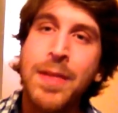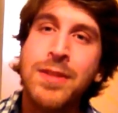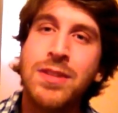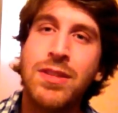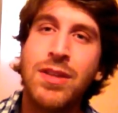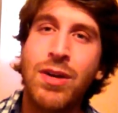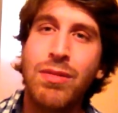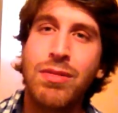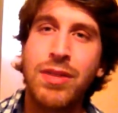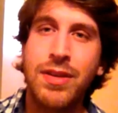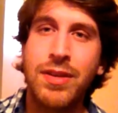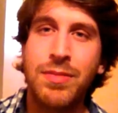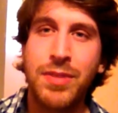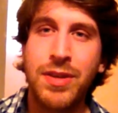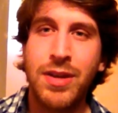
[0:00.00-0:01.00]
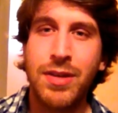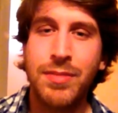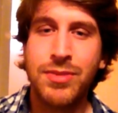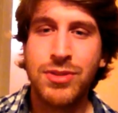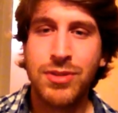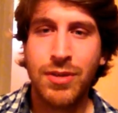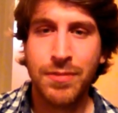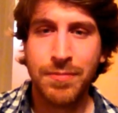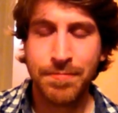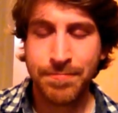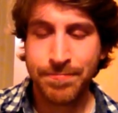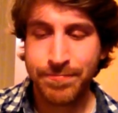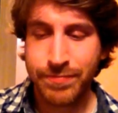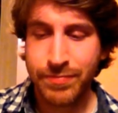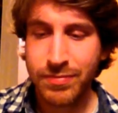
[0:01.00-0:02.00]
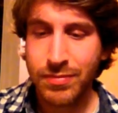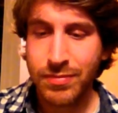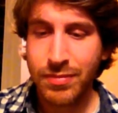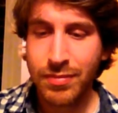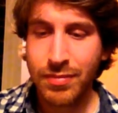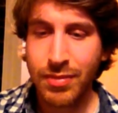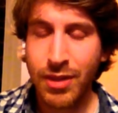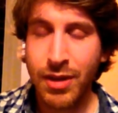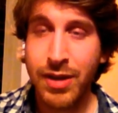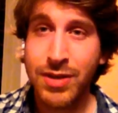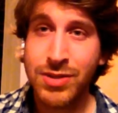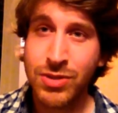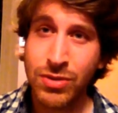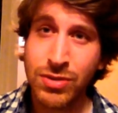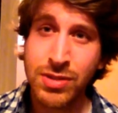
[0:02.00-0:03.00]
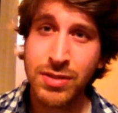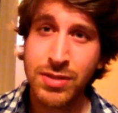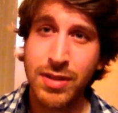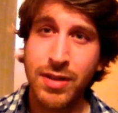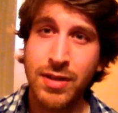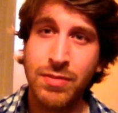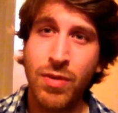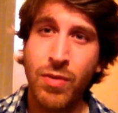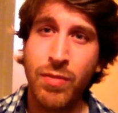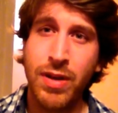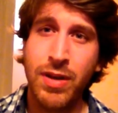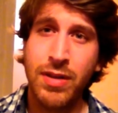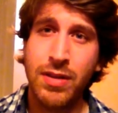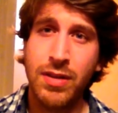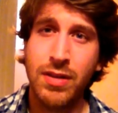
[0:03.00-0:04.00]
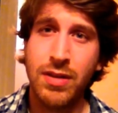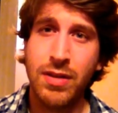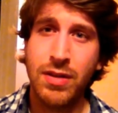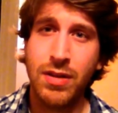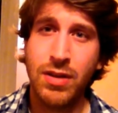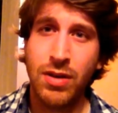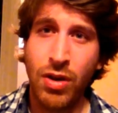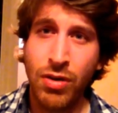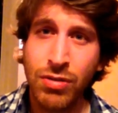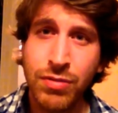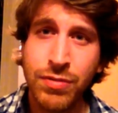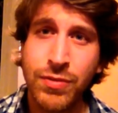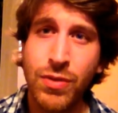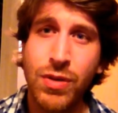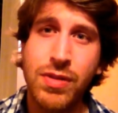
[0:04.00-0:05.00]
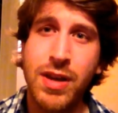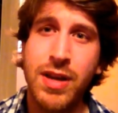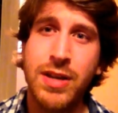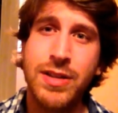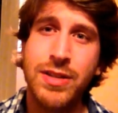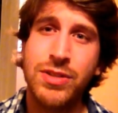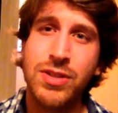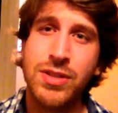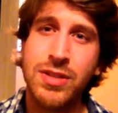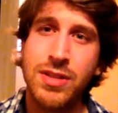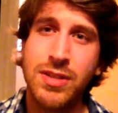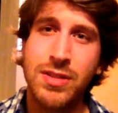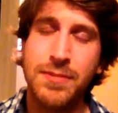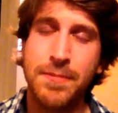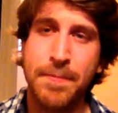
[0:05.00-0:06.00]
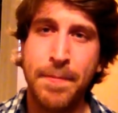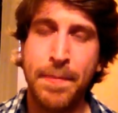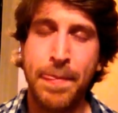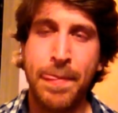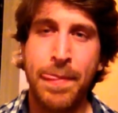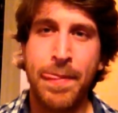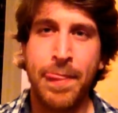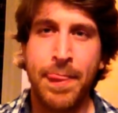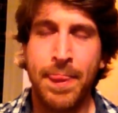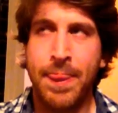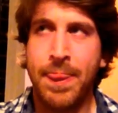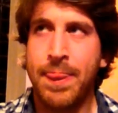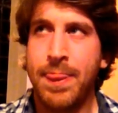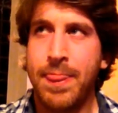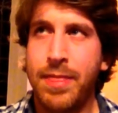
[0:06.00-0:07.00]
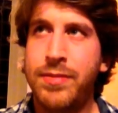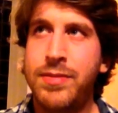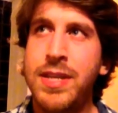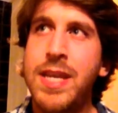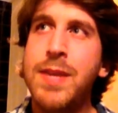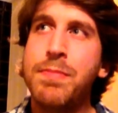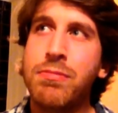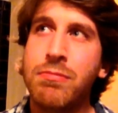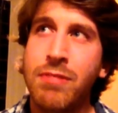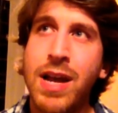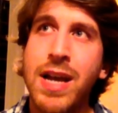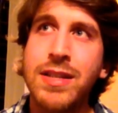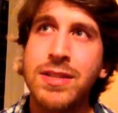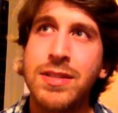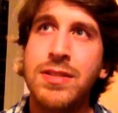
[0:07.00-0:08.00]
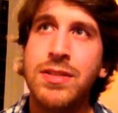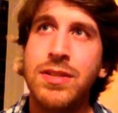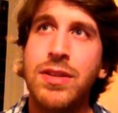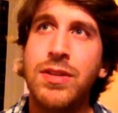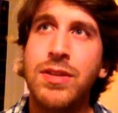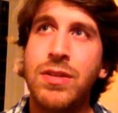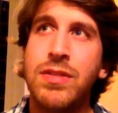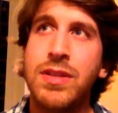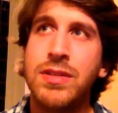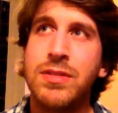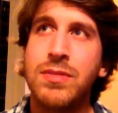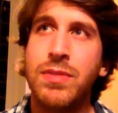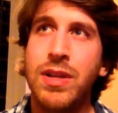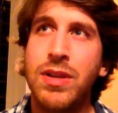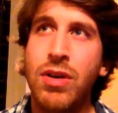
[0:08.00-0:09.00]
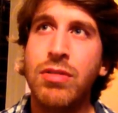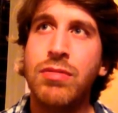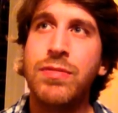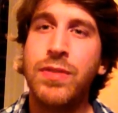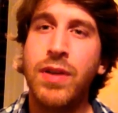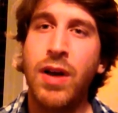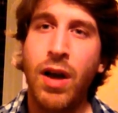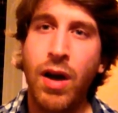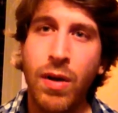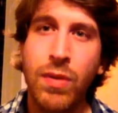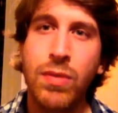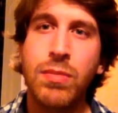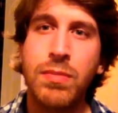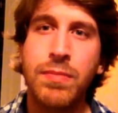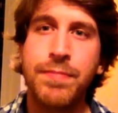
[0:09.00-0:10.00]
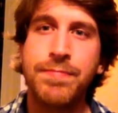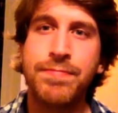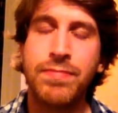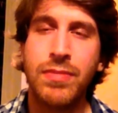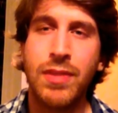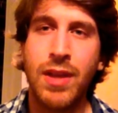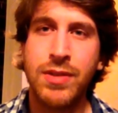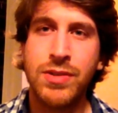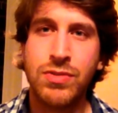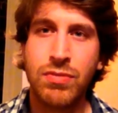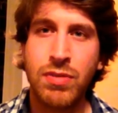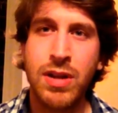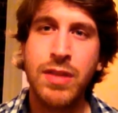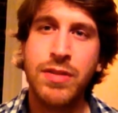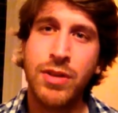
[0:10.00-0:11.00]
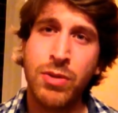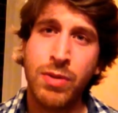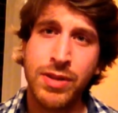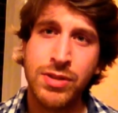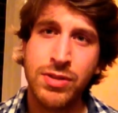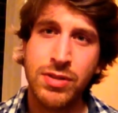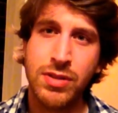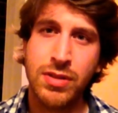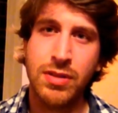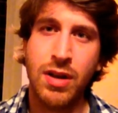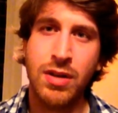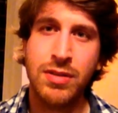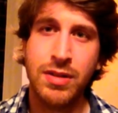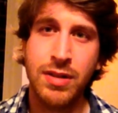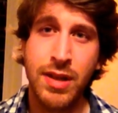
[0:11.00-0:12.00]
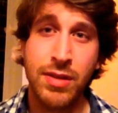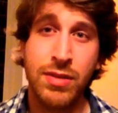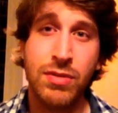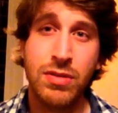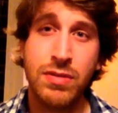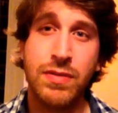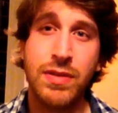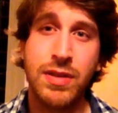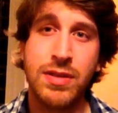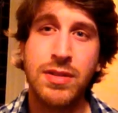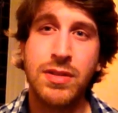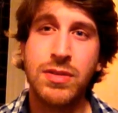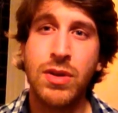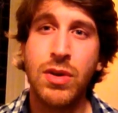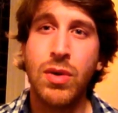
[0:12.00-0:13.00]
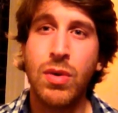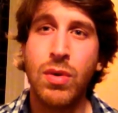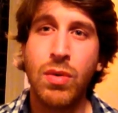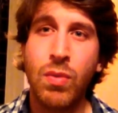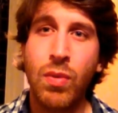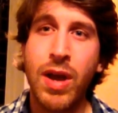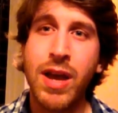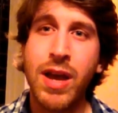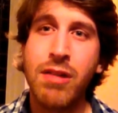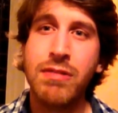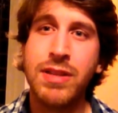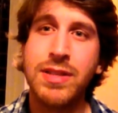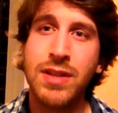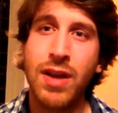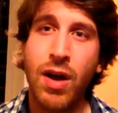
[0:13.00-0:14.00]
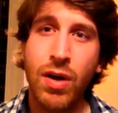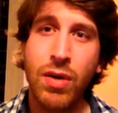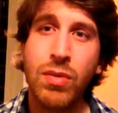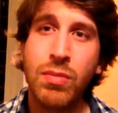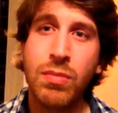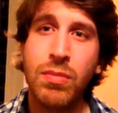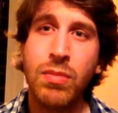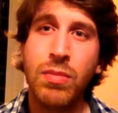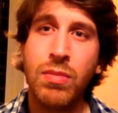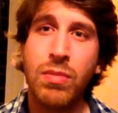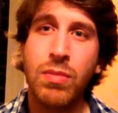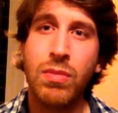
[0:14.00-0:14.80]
So the whole thing can become so exhausting, and what we long for then is just this deep rest. You know, we long for home. That's really the question underneath all of this, is where is home?